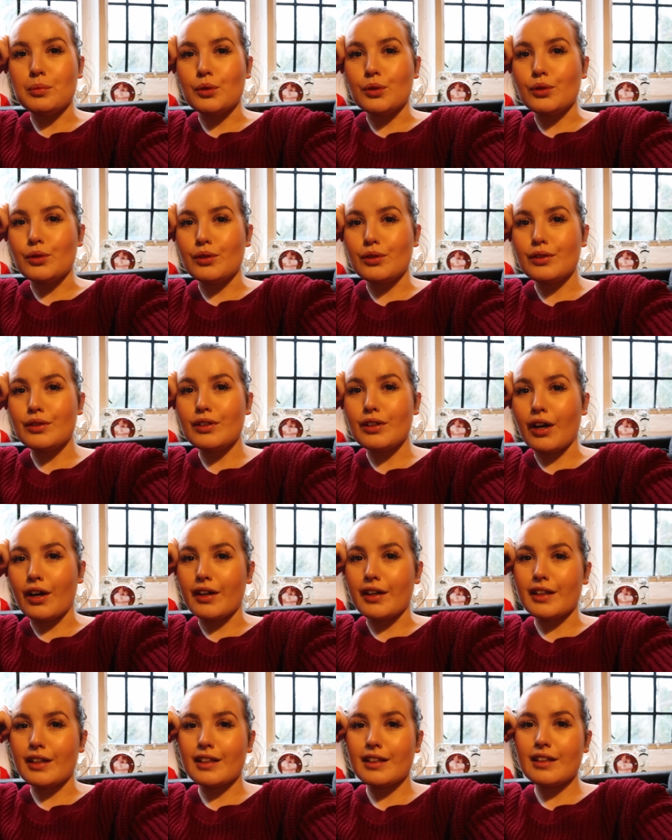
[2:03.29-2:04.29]
more.
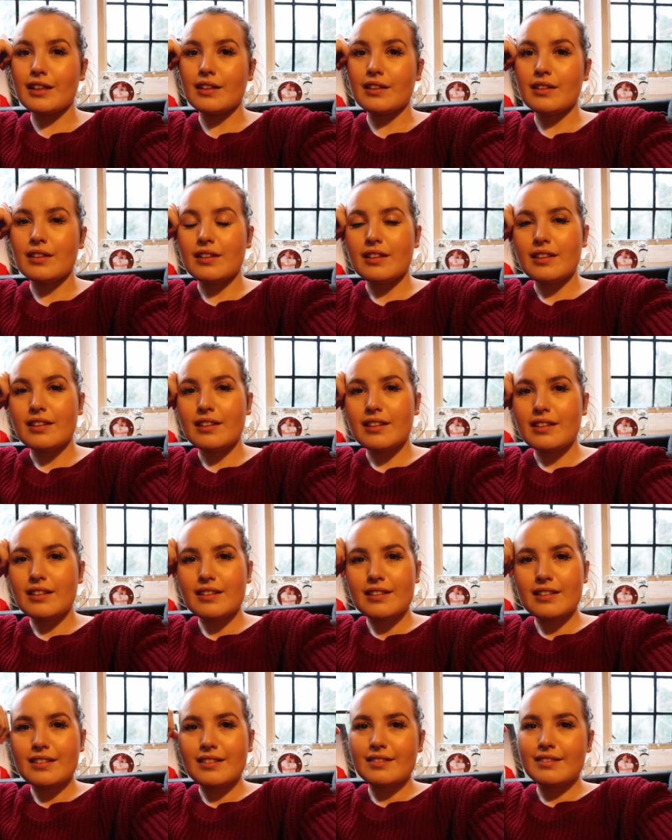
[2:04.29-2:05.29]
Like,
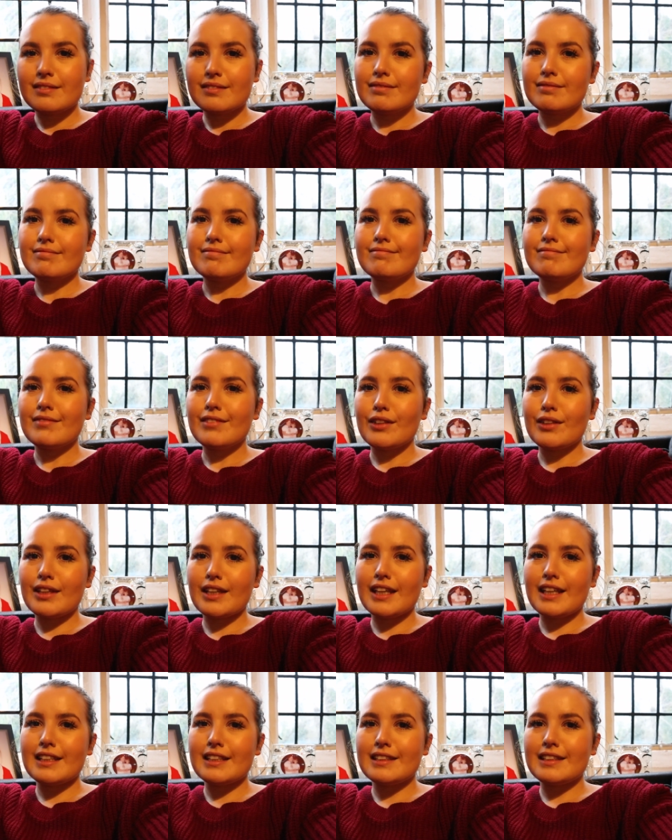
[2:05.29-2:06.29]

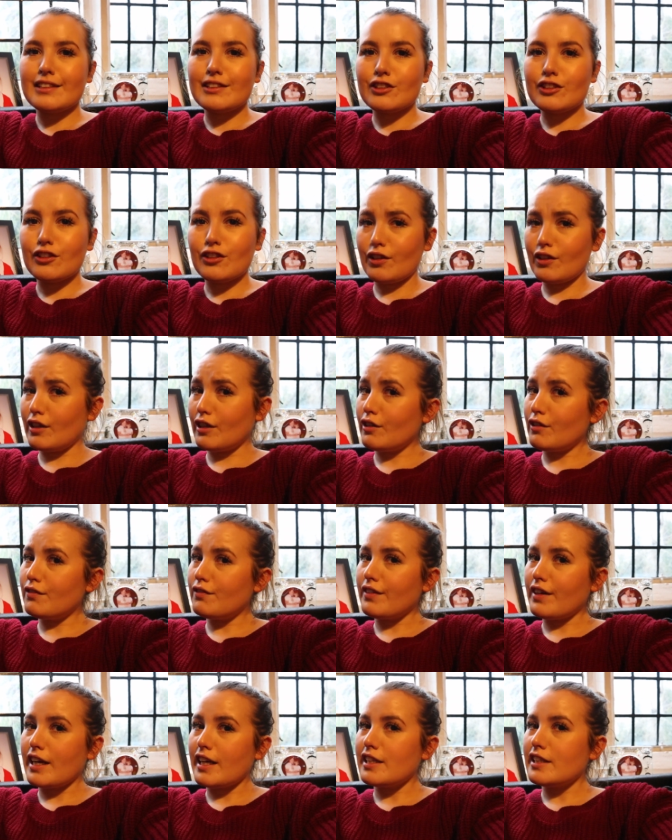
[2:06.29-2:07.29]
look at this cute little
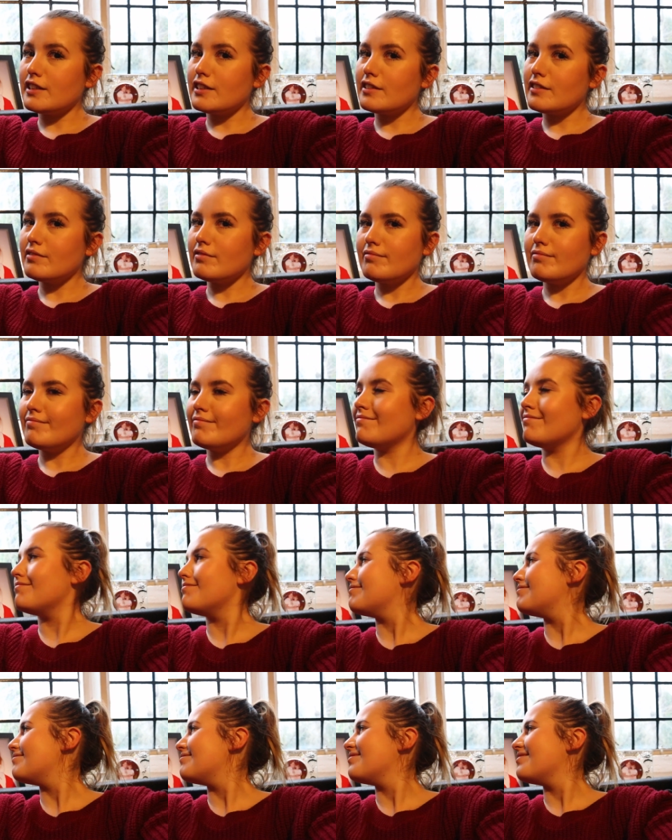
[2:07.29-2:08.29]
face.
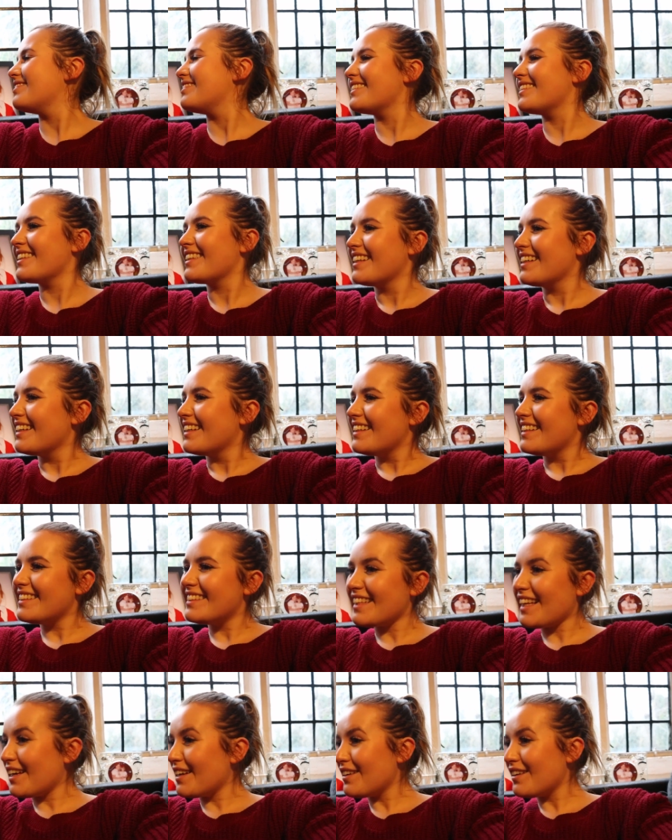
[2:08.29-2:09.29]

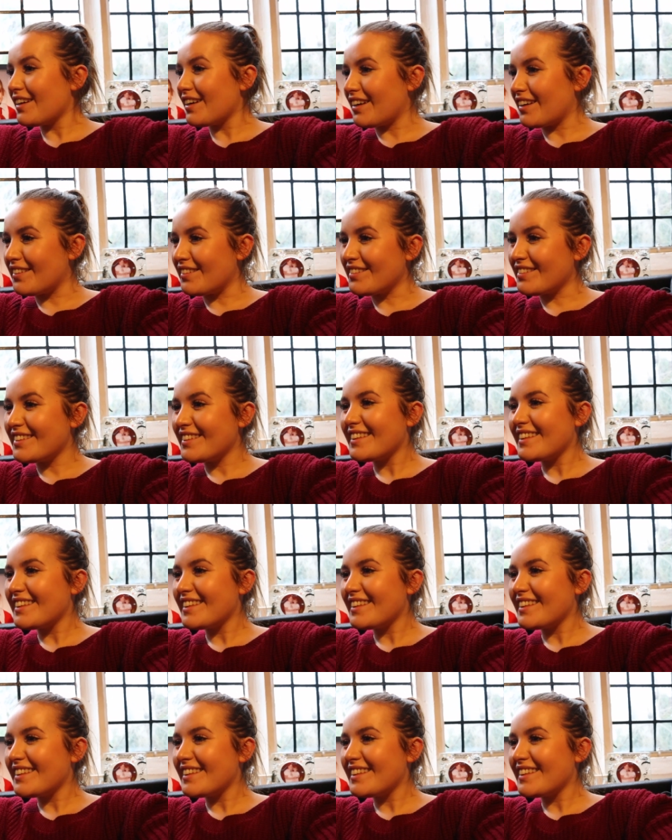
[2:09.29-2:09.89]
Is that you?